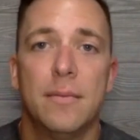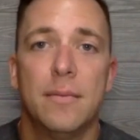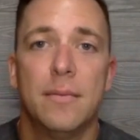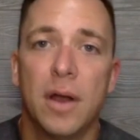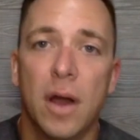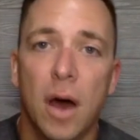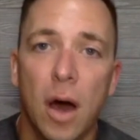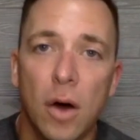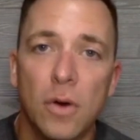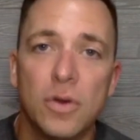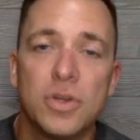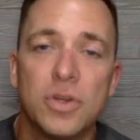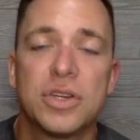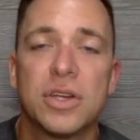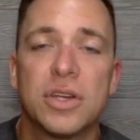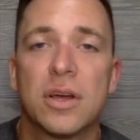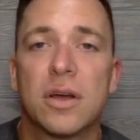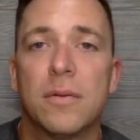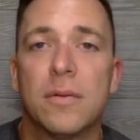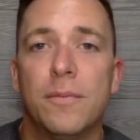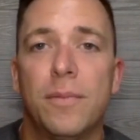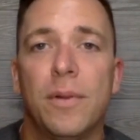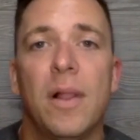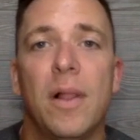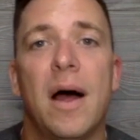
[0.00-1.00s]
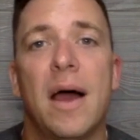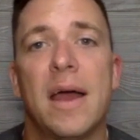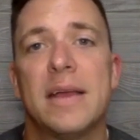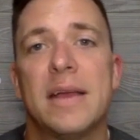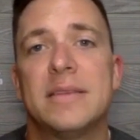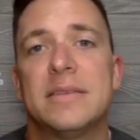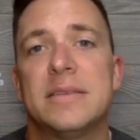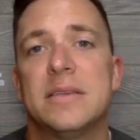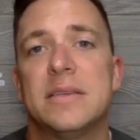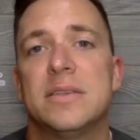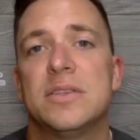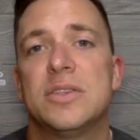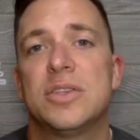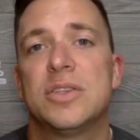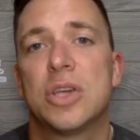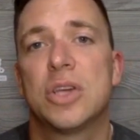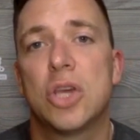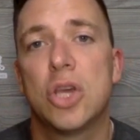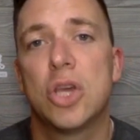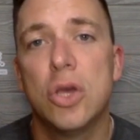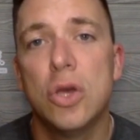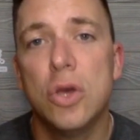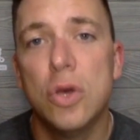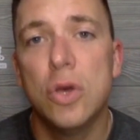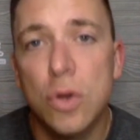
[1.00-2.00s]
But OSHA compliance is
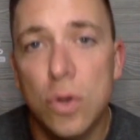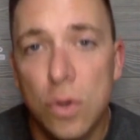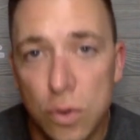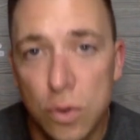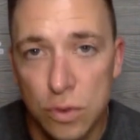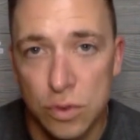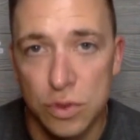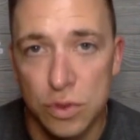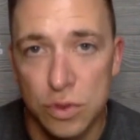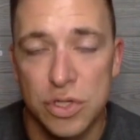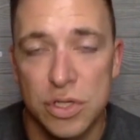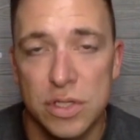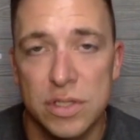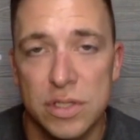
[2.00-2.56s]
huge.